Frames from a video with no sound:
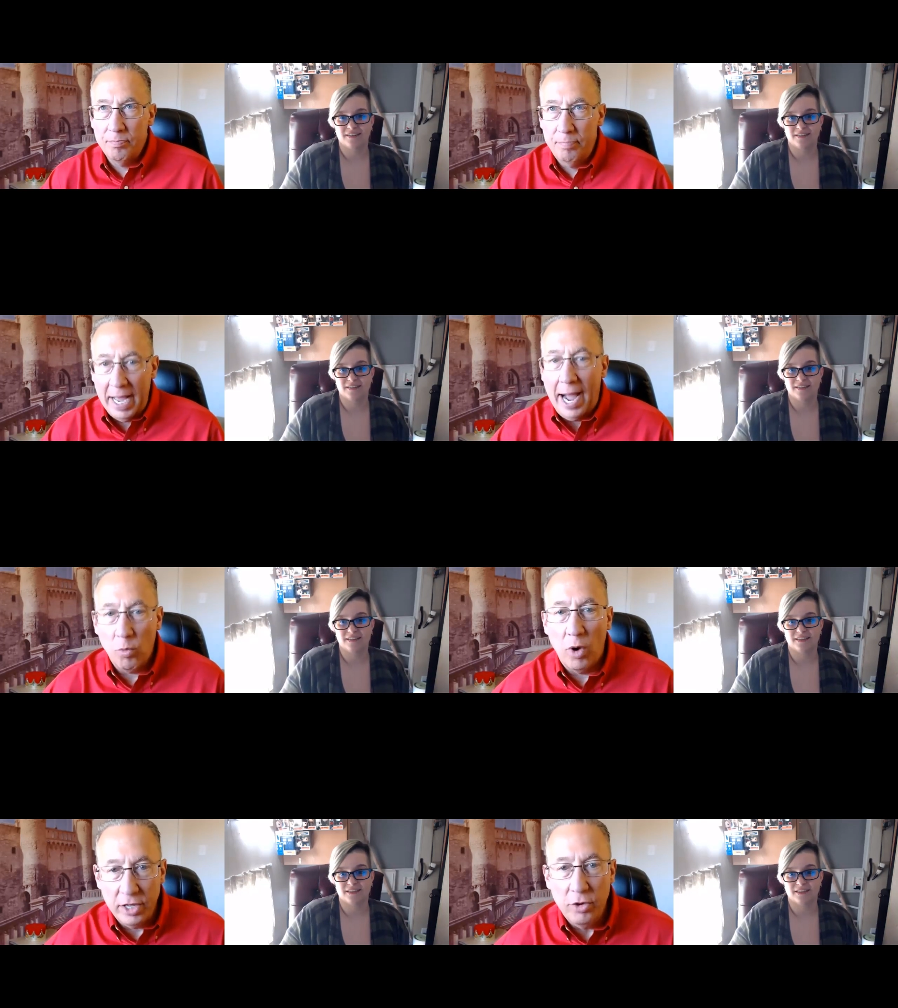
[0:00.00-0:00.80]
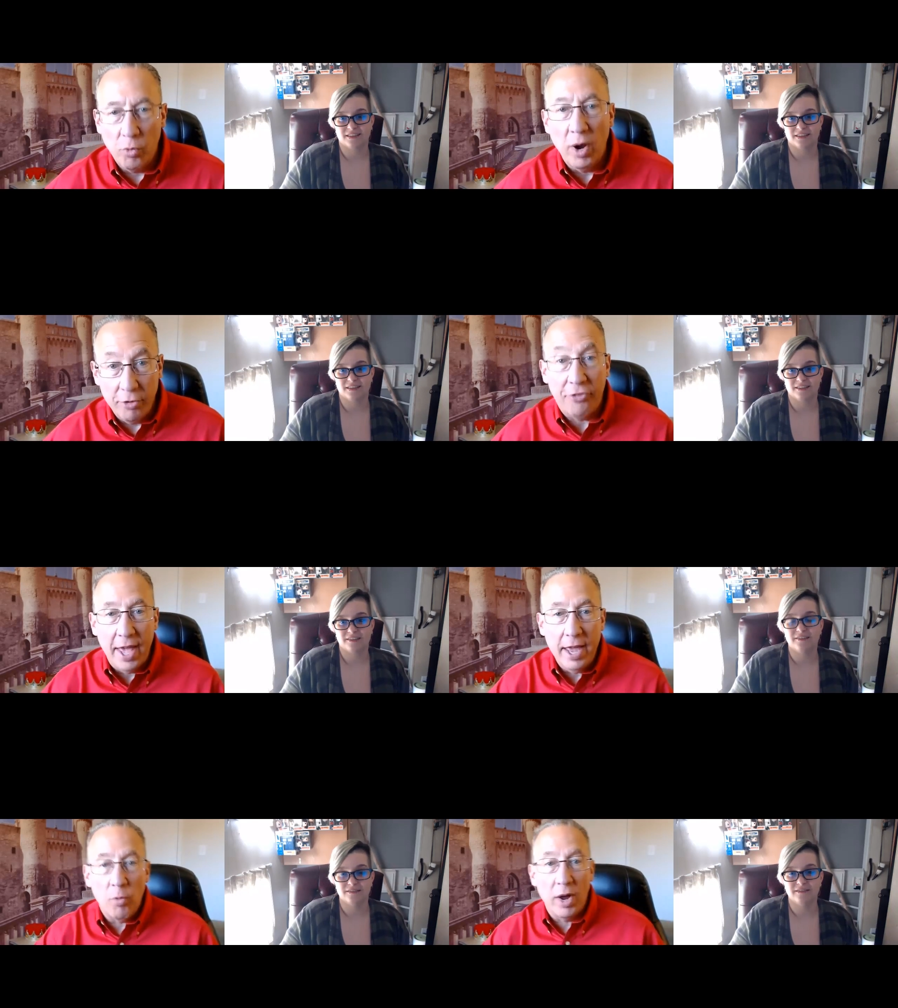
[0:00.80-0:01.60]
Speaker 1: behind what you
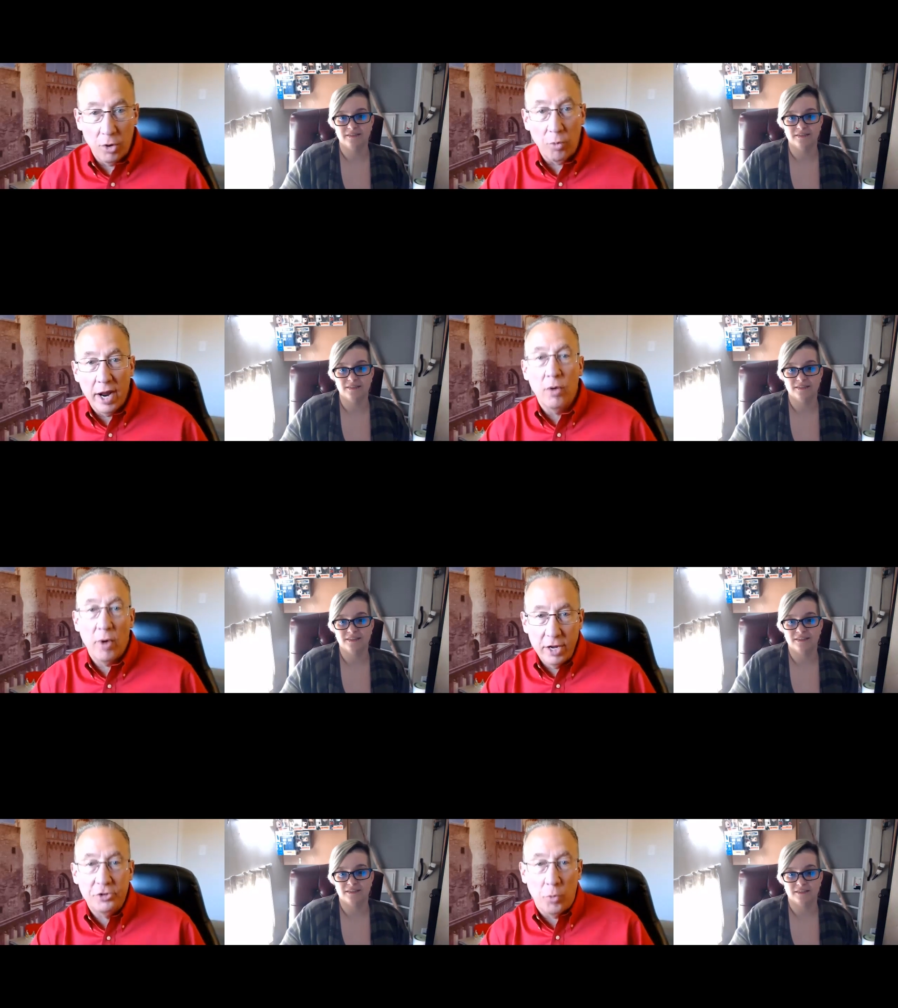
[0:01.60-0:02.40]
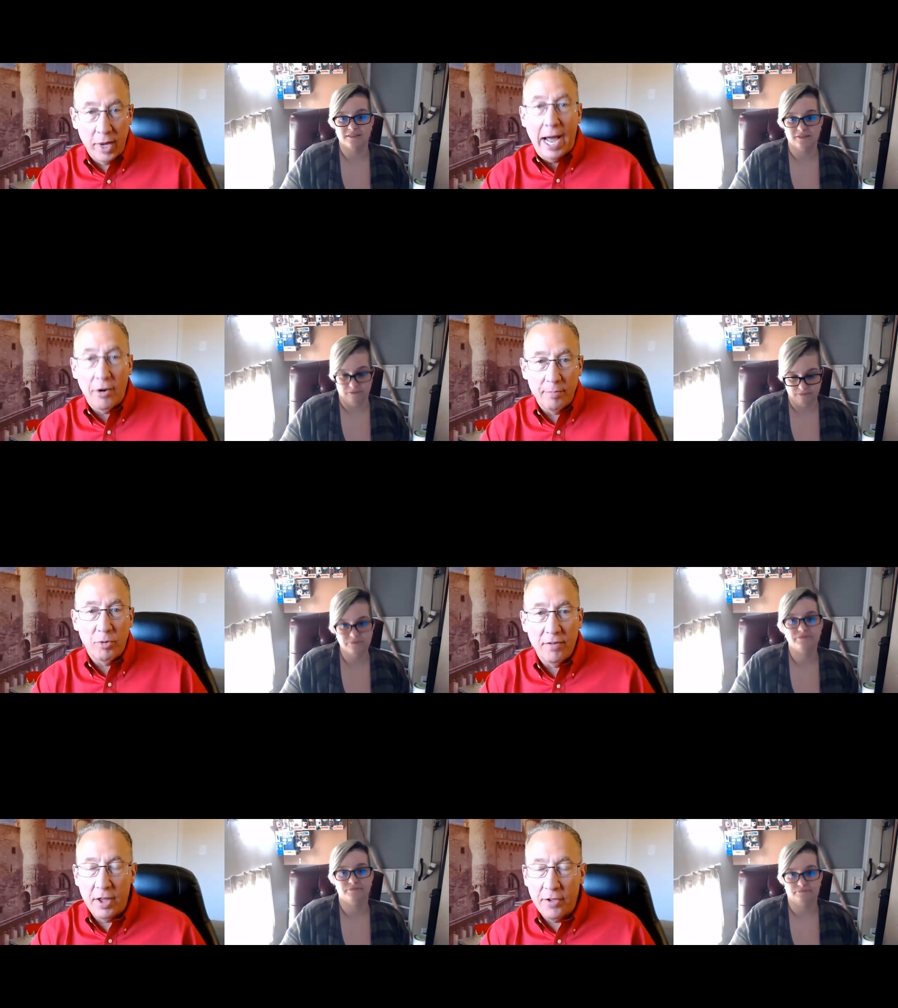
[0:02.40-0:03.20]
say and what you write and what you tweet out and
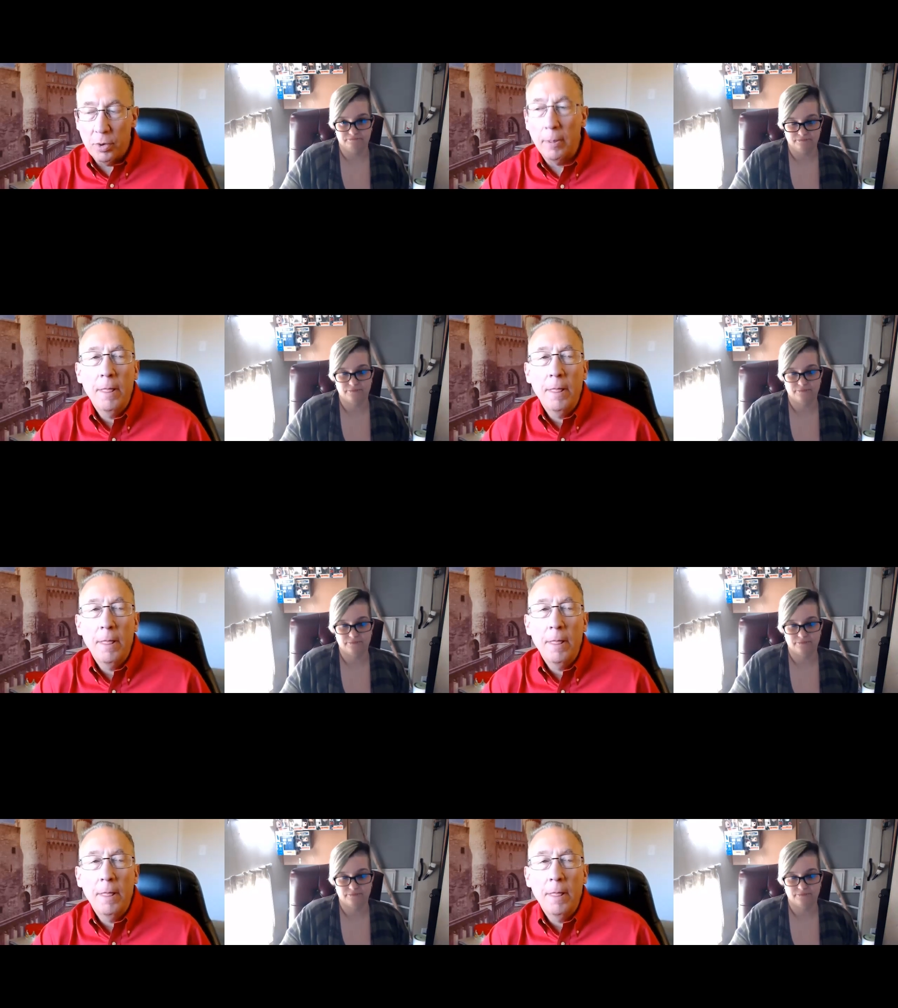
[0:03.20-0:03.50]
put on Facebook.